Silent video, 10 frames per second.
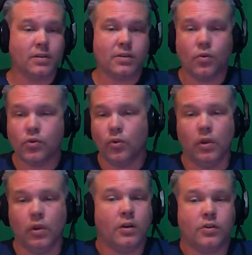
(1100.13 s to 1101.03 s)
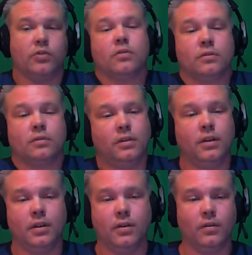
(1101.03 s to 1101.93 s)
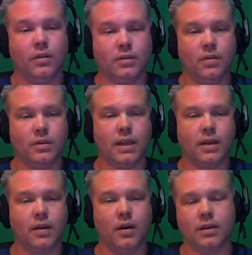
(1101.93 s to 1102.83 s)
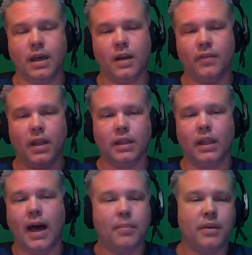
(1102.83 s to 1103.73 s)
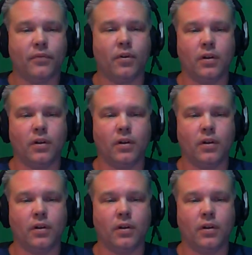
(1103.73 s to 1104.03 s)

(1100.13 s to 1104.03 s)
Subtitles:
social launcher, you know. So it's like a kind of like a lobby for